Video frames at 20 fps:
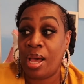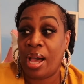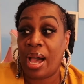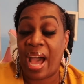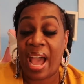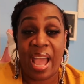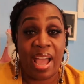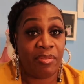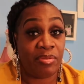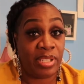
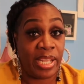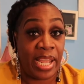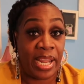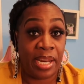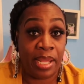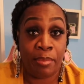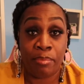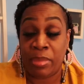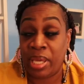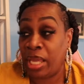I have
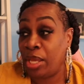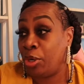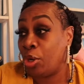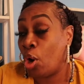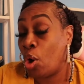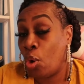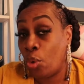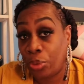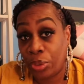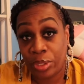dated men
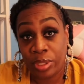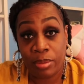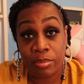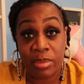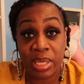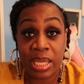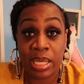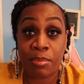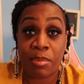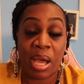older than me.